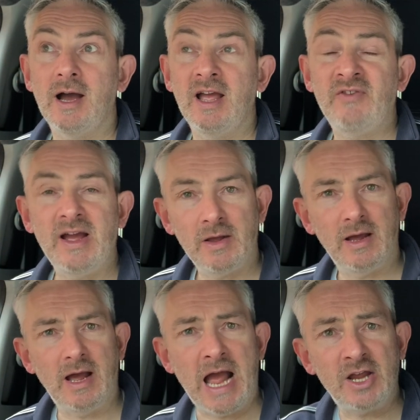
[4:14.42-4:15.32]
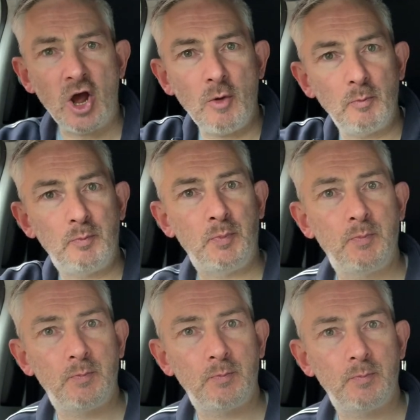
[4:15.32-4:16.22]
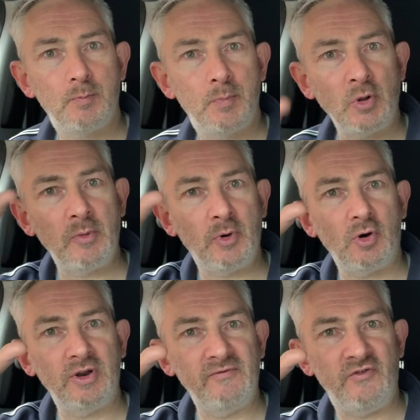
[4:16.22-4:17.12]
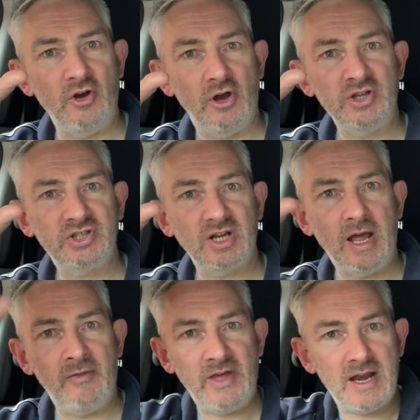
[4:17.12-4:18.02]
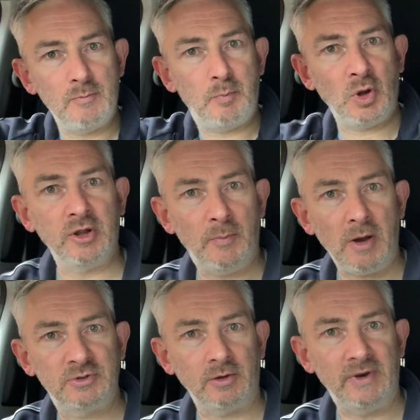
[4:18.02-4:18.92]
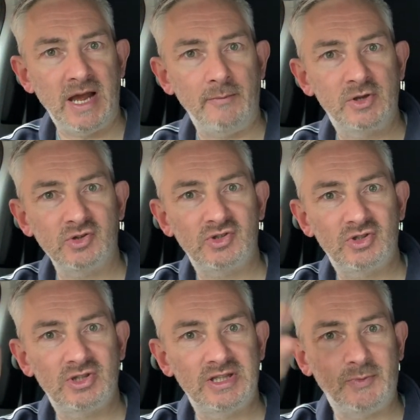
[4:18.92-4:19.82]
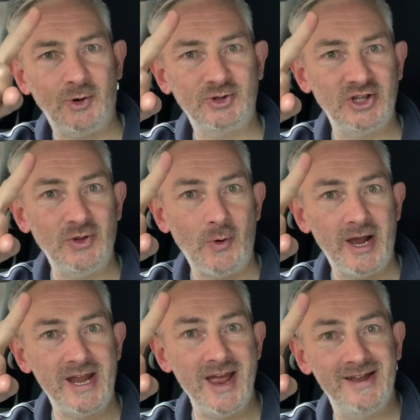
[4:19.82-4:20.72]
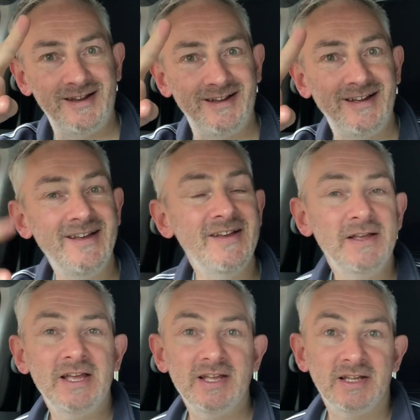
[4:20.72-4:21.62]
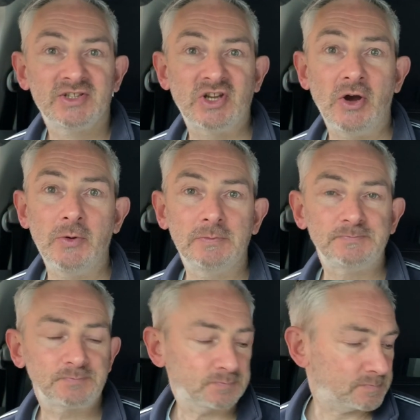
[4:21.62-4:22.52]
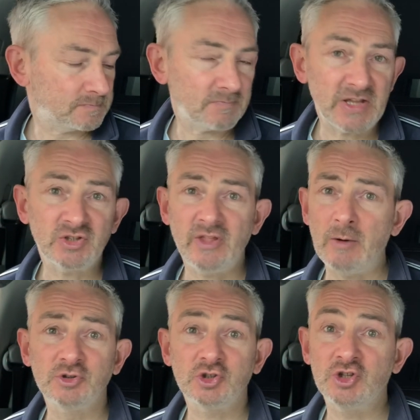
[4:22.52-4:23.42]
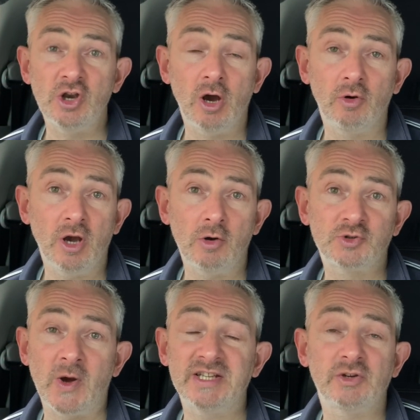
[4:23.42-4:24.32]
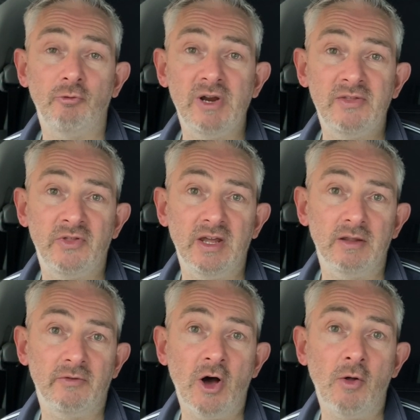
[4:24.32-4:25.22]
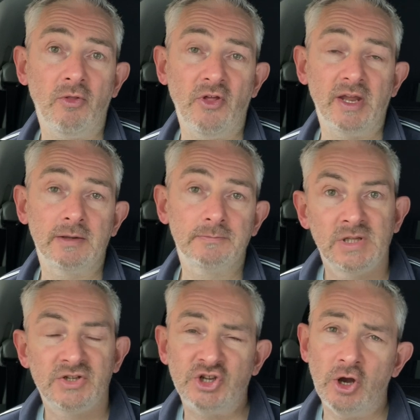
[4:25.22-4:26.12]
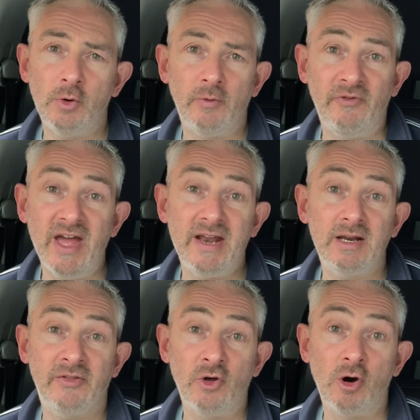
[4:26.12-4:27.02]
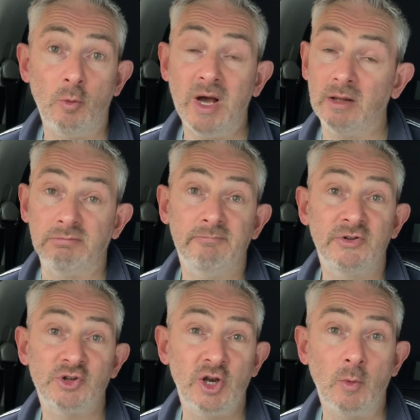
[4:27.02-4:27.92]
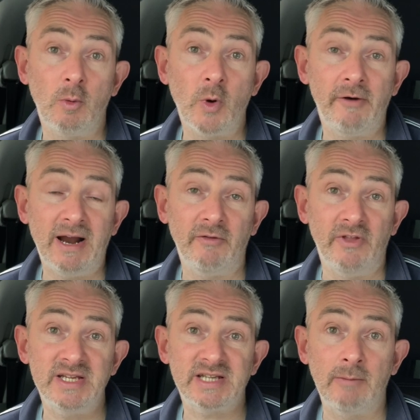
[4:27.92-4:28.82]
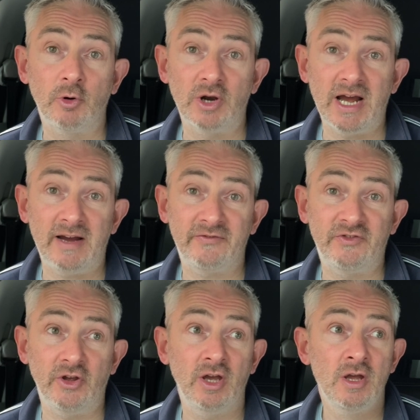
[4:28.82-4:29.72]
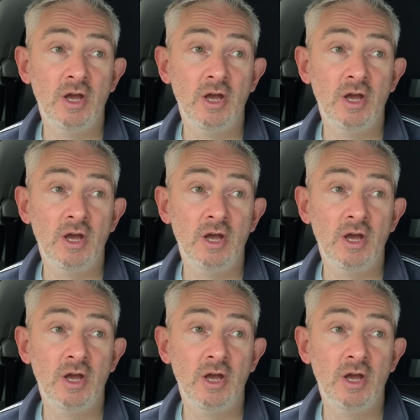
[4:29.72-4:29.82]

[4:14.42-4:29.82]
If I can't put the board in first and then pull the pop top down because the board's in the way. So that was just a no-go, so I had to rethink the whole thing. So then I thought, well, there's only one way around this. I'm going to have to